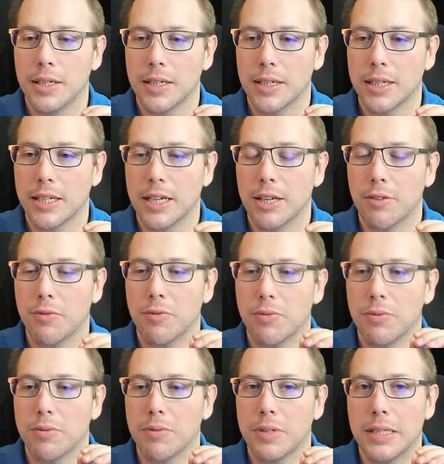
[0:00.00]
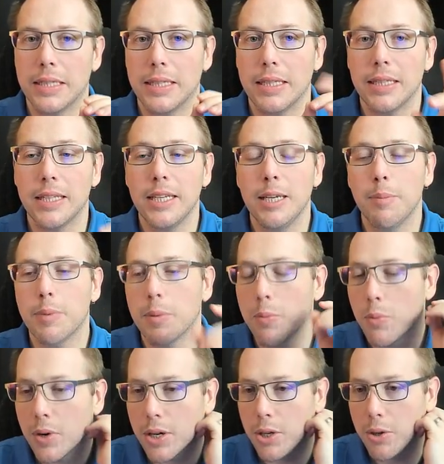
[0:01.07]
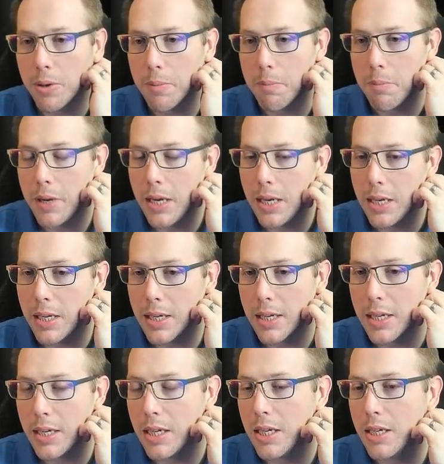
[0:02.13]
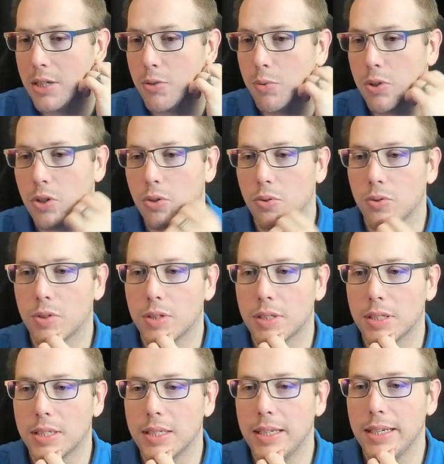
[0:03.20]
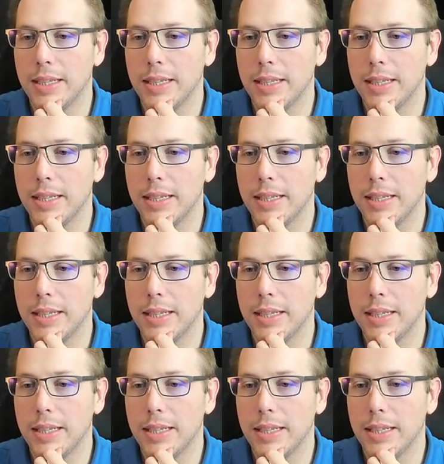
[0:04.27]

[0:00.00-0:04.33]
kind of leap I'm wanting you to make is when you see